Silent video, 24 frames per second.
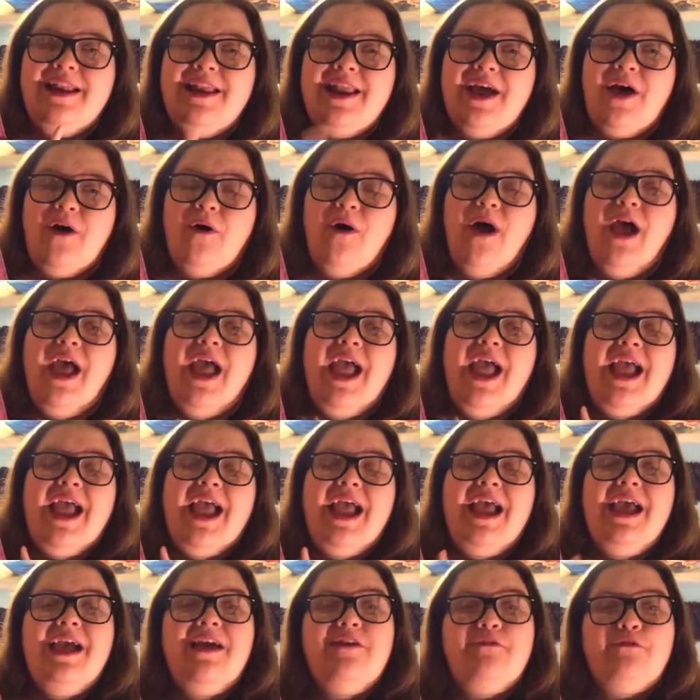No,
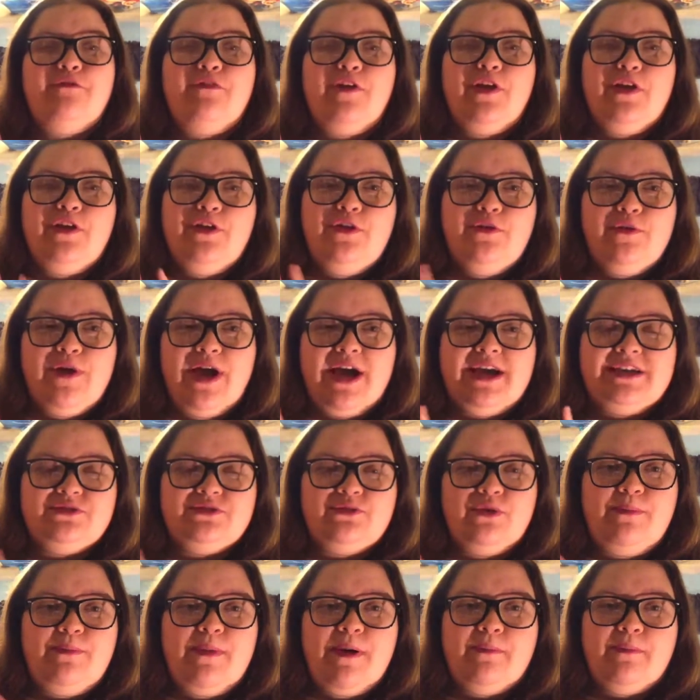if you guys
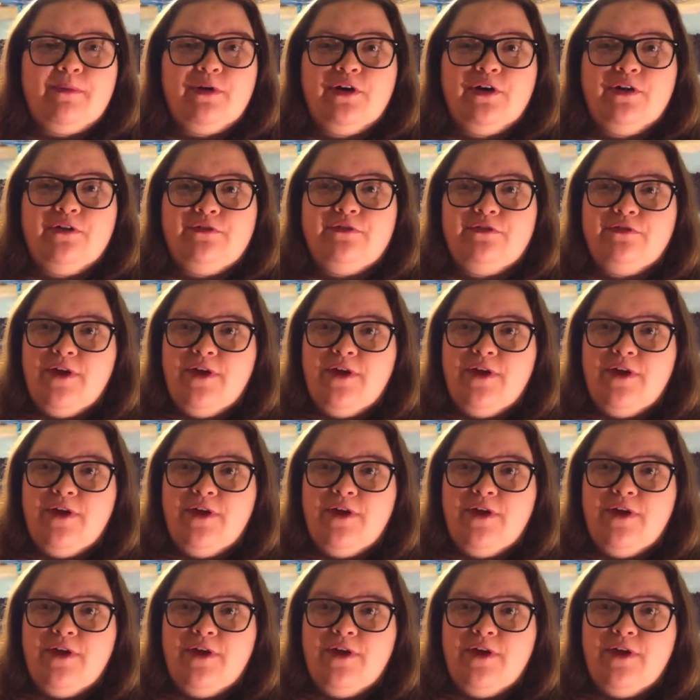remember